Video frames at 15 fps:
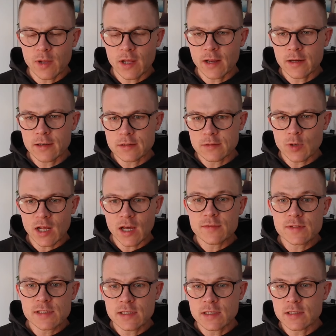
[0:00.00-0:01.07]
And what I've
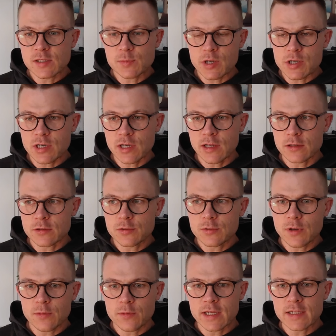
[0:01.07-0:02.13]
seen, especially in 2
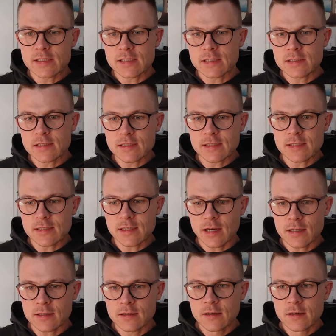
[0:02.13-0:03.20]
or 3 instances, is
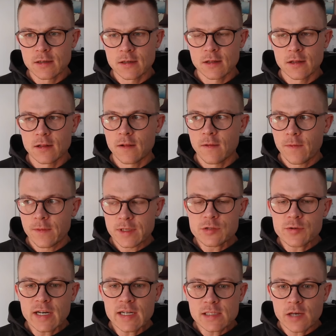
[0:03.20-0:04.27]
that the
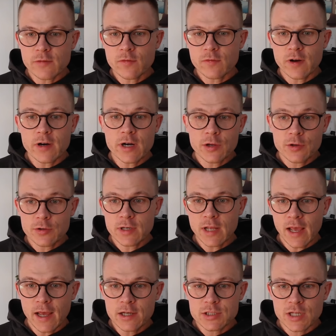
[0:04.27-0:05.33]
traders have a very good
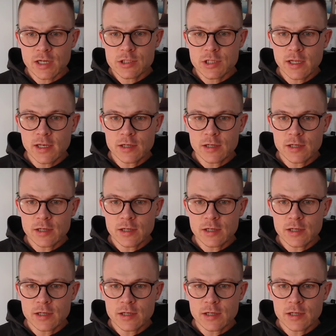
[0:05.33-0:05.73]
edge, actually.